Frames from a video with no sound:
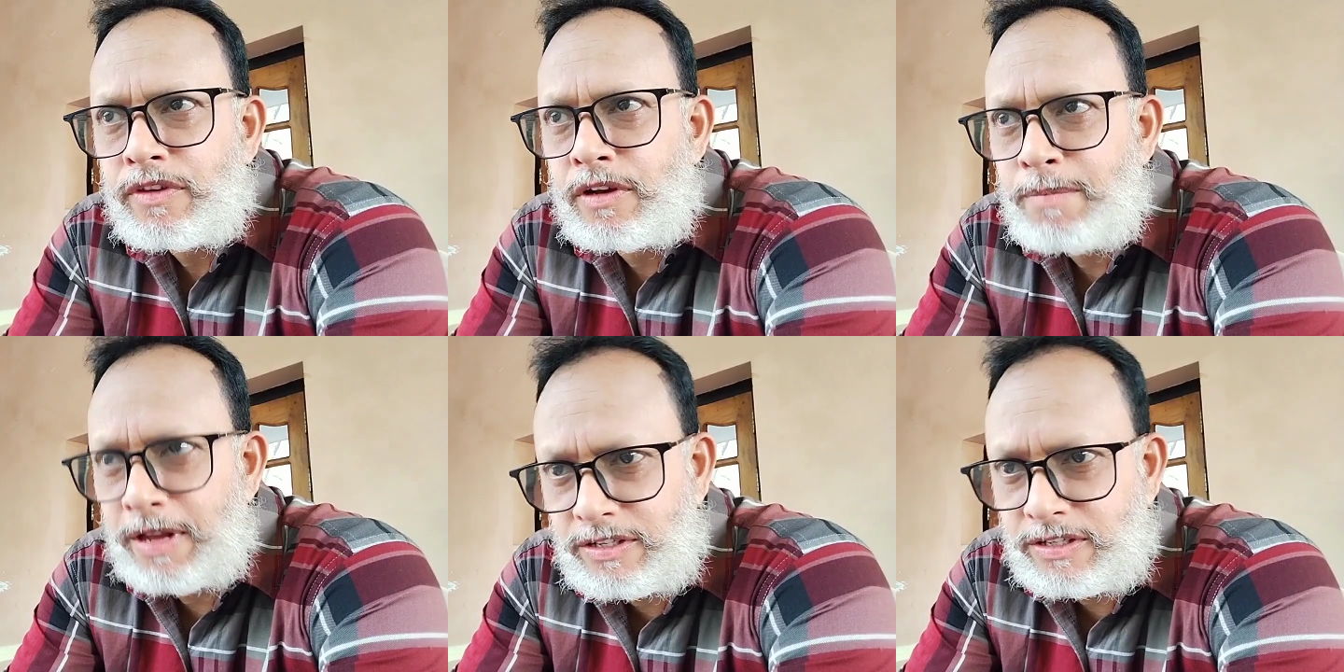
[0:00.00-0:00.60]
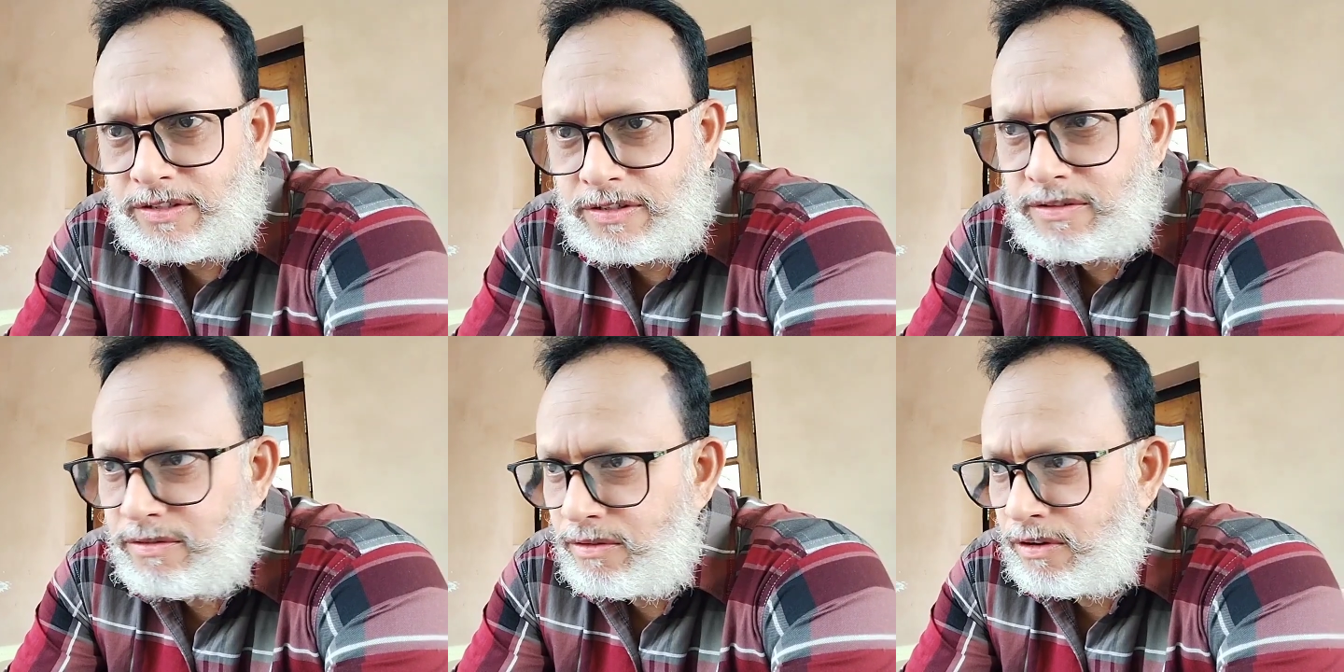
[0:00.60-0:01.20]
places
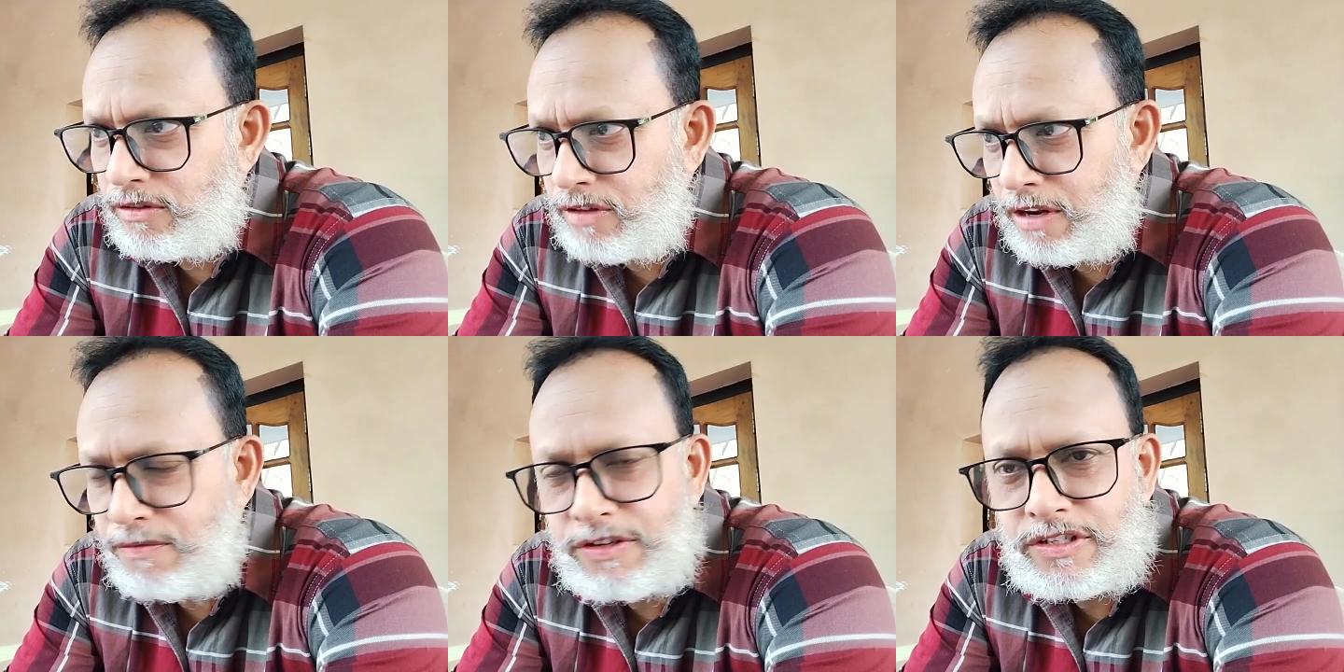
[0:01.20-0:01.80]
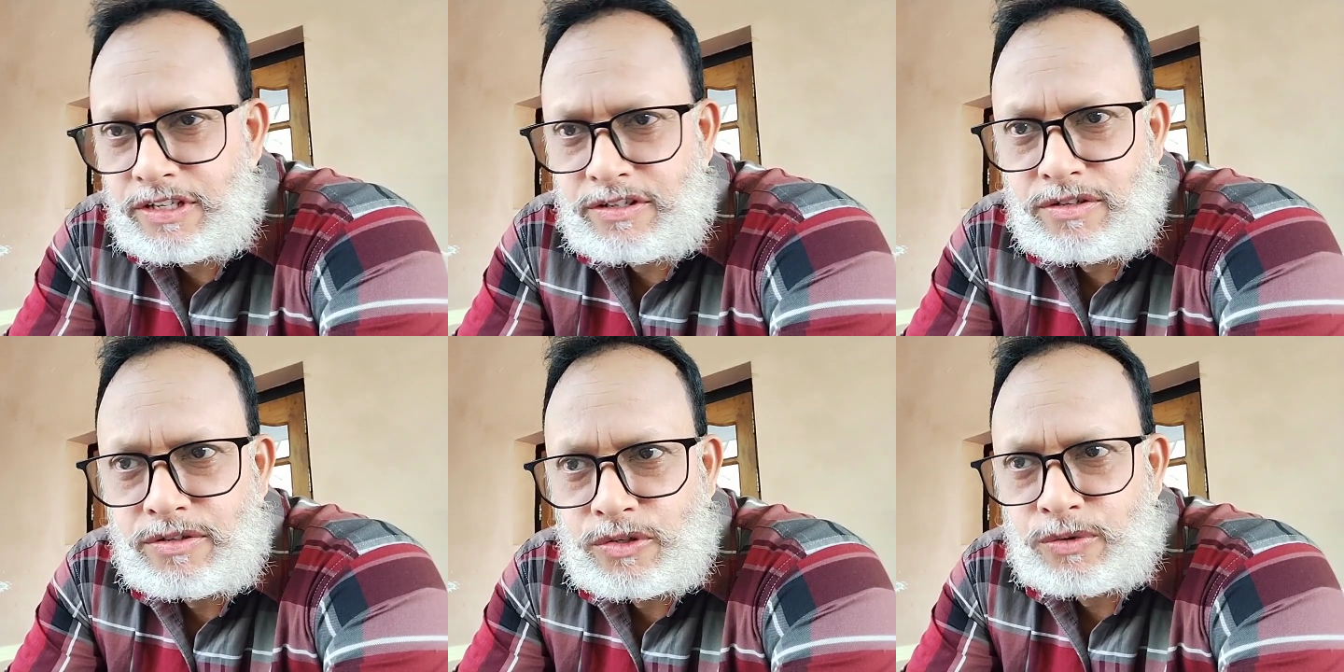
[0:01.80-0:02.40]
or three features,
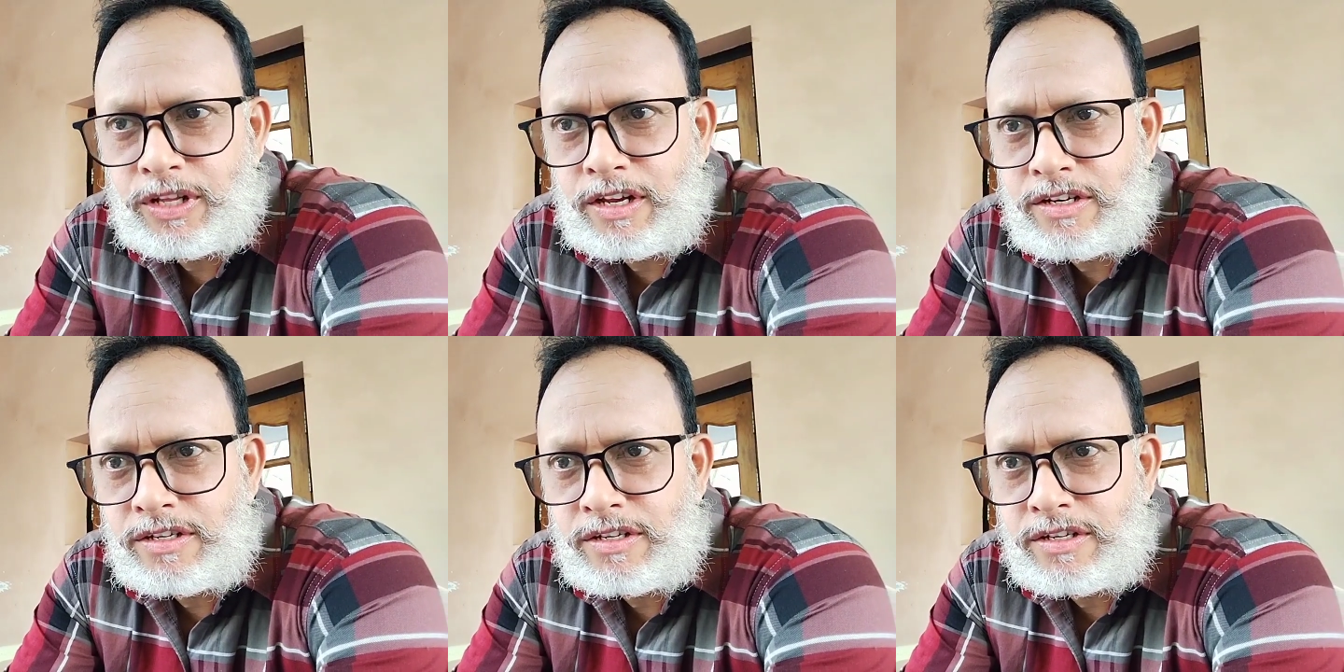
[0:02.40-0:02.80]
so that